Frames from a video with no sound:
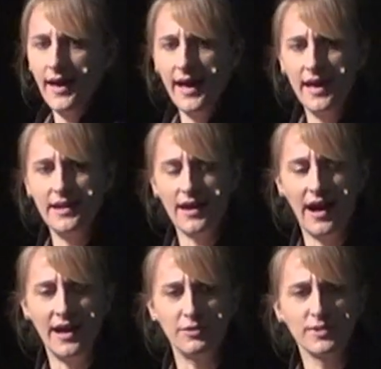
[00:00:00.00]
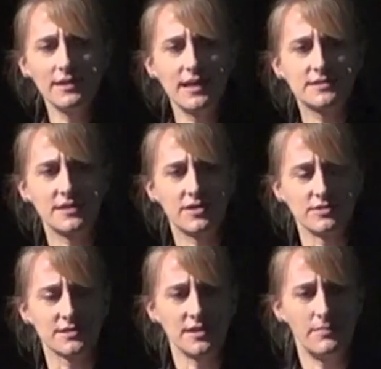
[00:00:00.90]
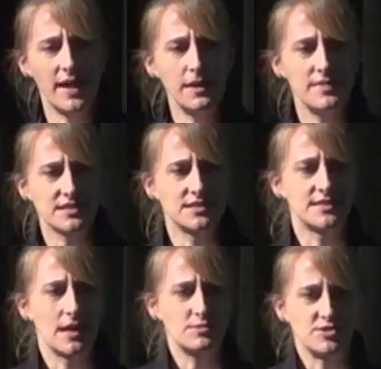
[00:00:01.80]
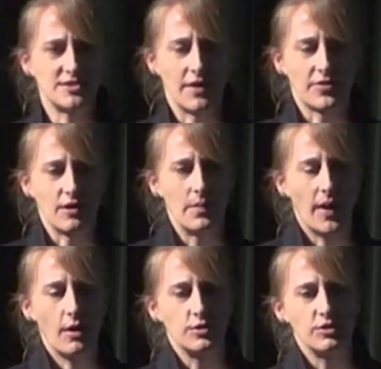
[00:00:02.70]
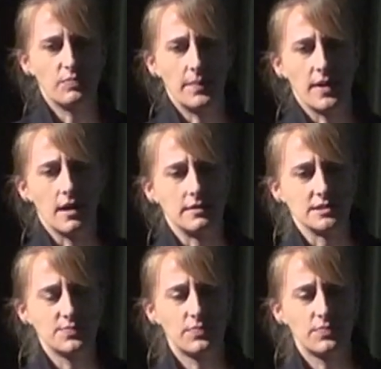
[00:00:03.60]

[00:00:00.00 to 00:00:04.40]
And I realize that there's many misconceptions out there about youth preparedness